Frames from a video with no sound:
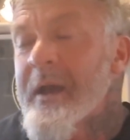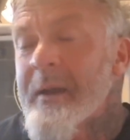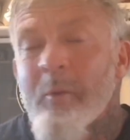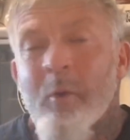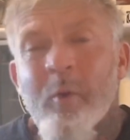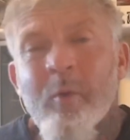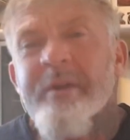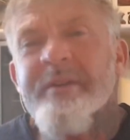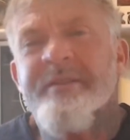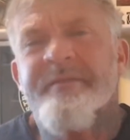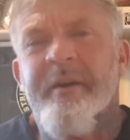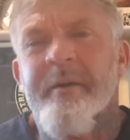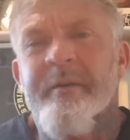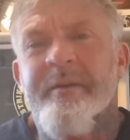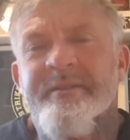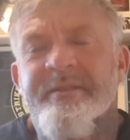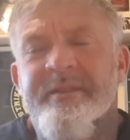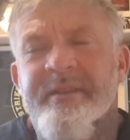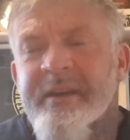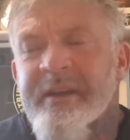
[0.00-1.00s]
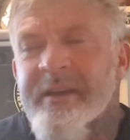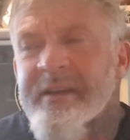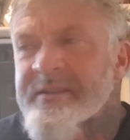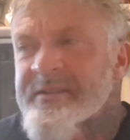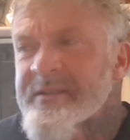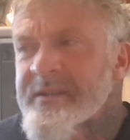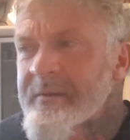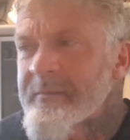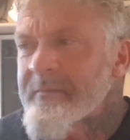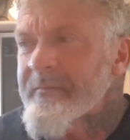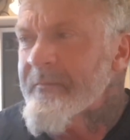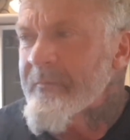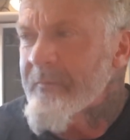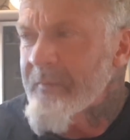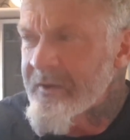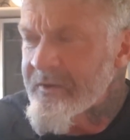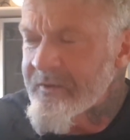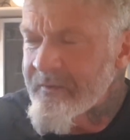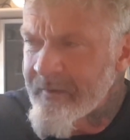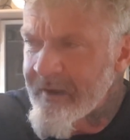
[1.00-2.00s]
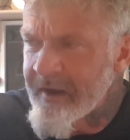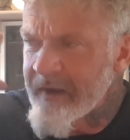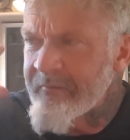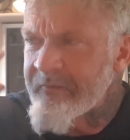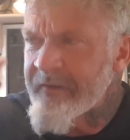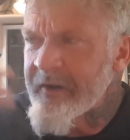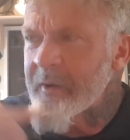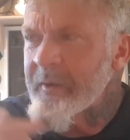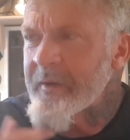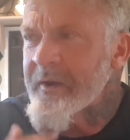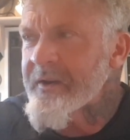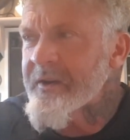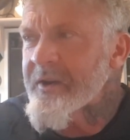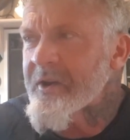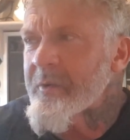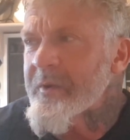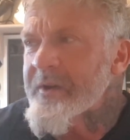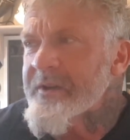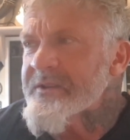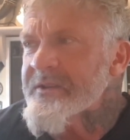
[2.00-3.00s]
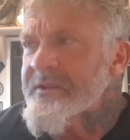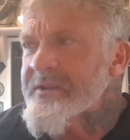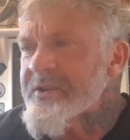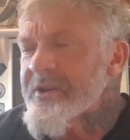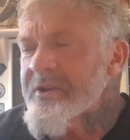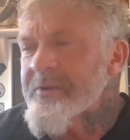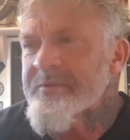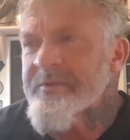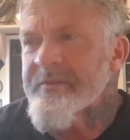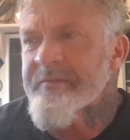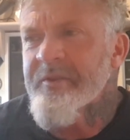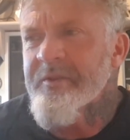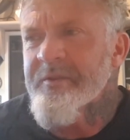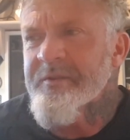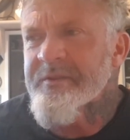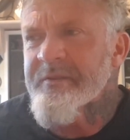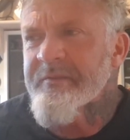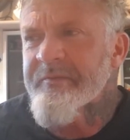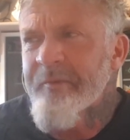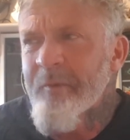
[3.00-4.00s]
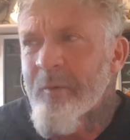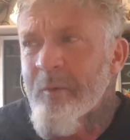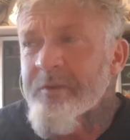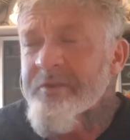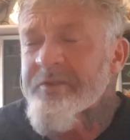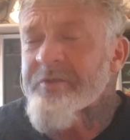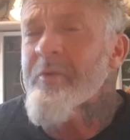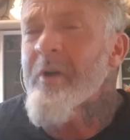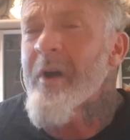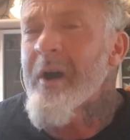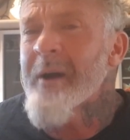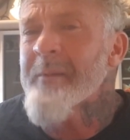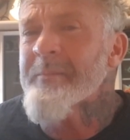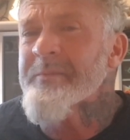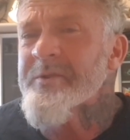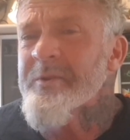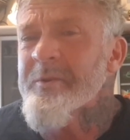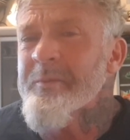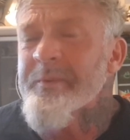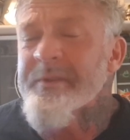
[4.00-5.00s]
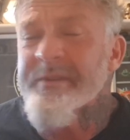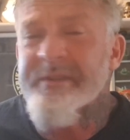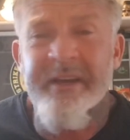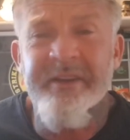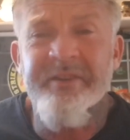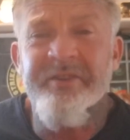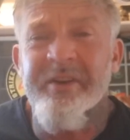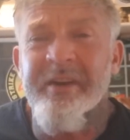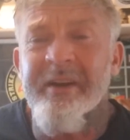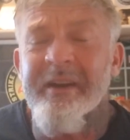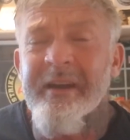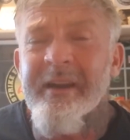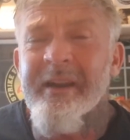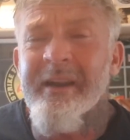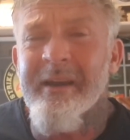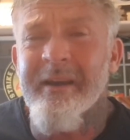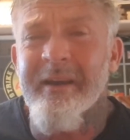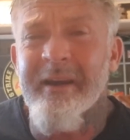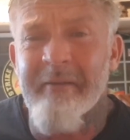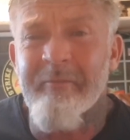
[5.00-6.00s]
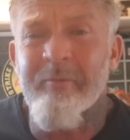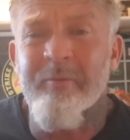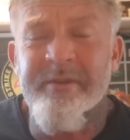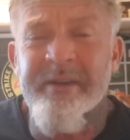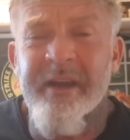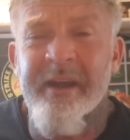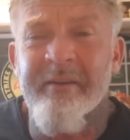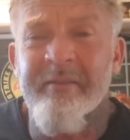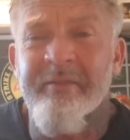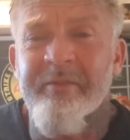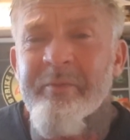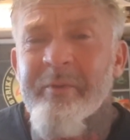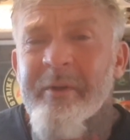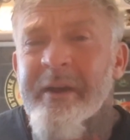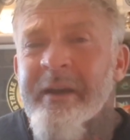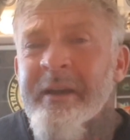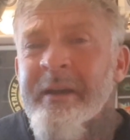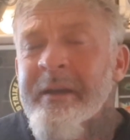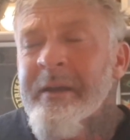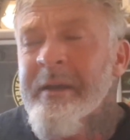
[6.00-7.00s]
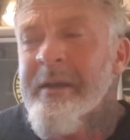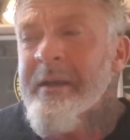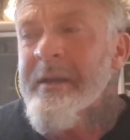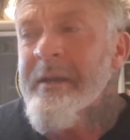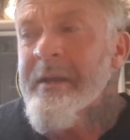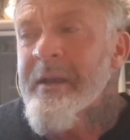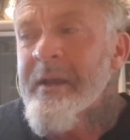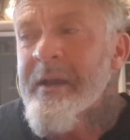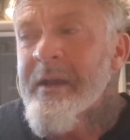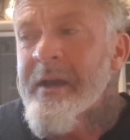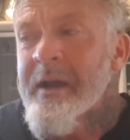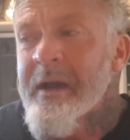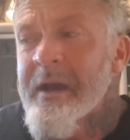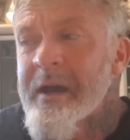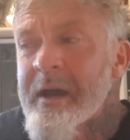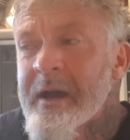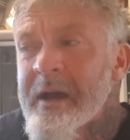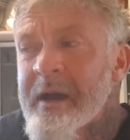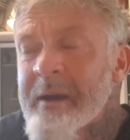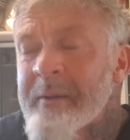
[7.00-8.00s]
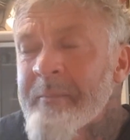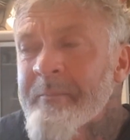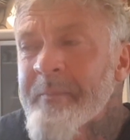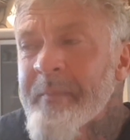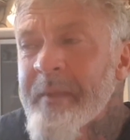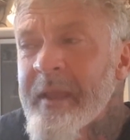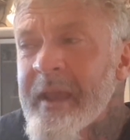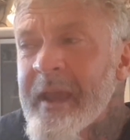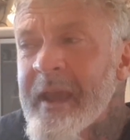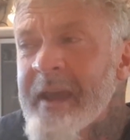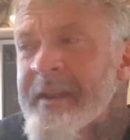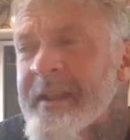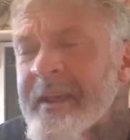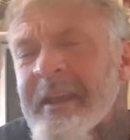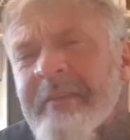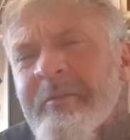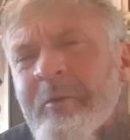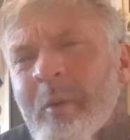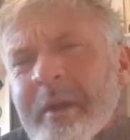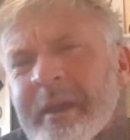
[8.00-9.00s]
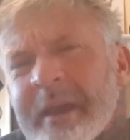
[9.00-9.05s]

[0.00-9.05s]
all these various things in varying degrees in terms of use of force, right up to potentially level 10 threat. And they give you a